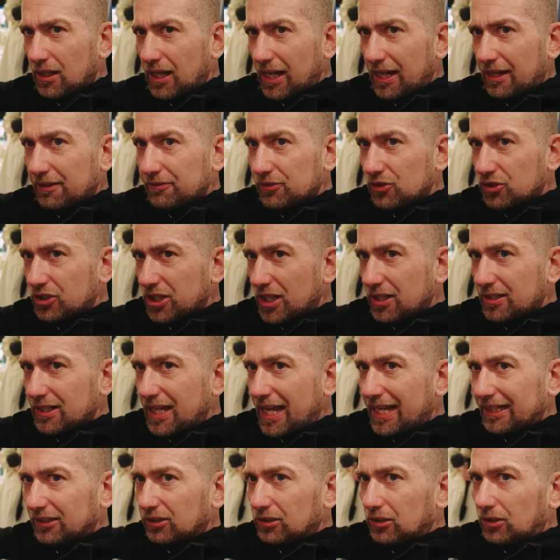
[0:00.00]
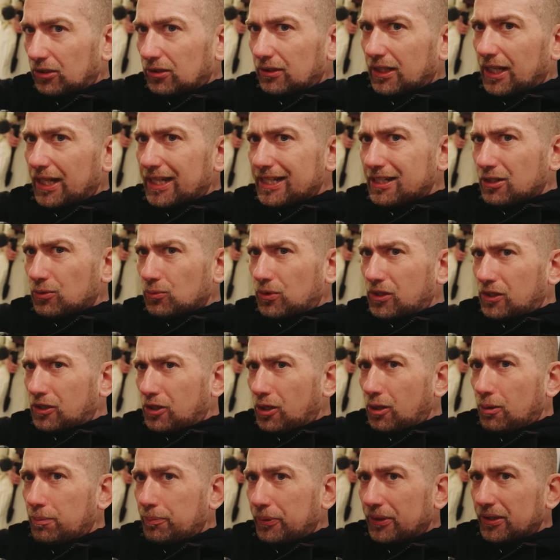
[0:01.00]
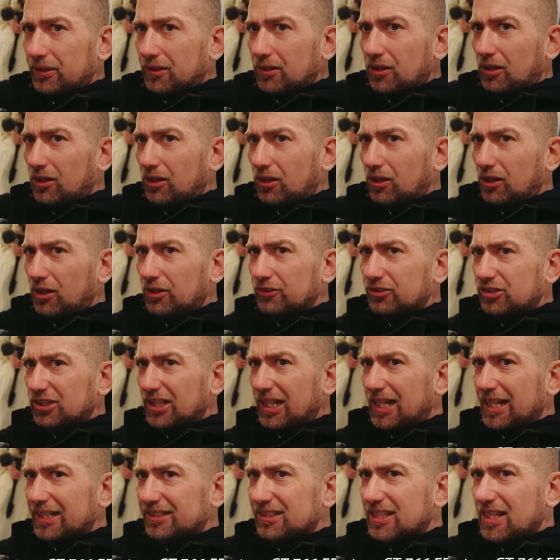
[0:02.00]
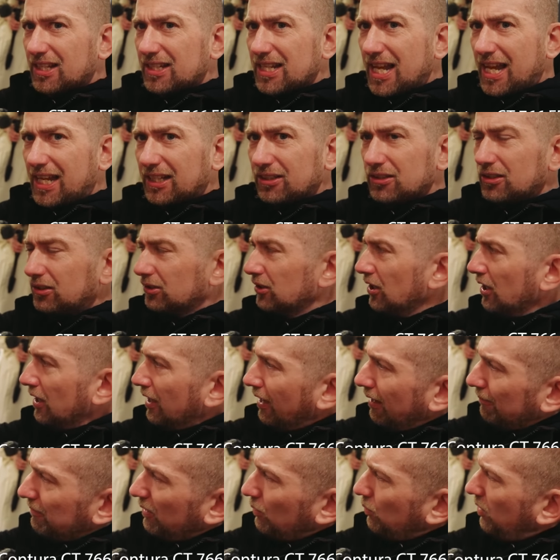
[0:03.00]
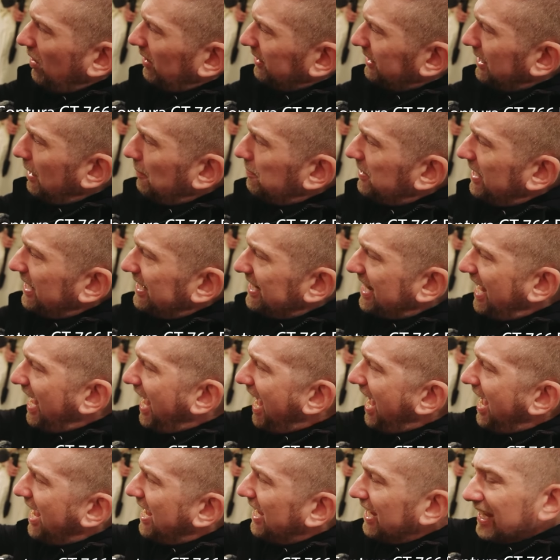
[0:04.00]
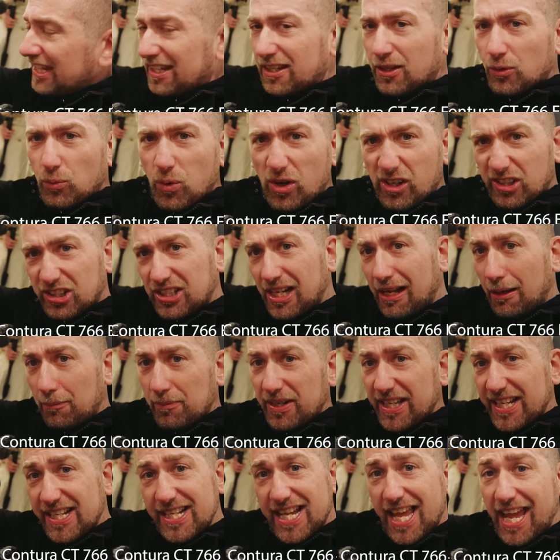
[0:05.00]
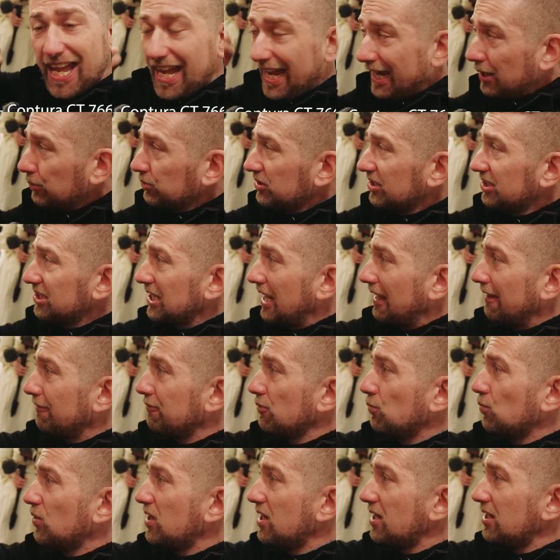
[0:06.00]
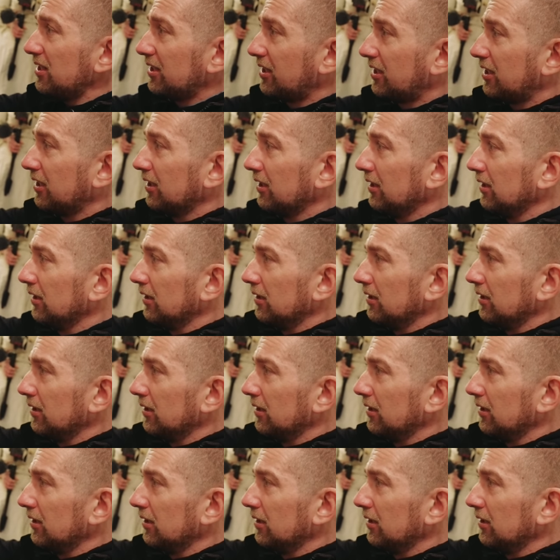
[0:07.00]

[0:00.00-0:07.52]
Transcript: I haven't turned the handle, and it won't open until I turn the handle. I mean, what's happening there? What's happening there? How does that even work?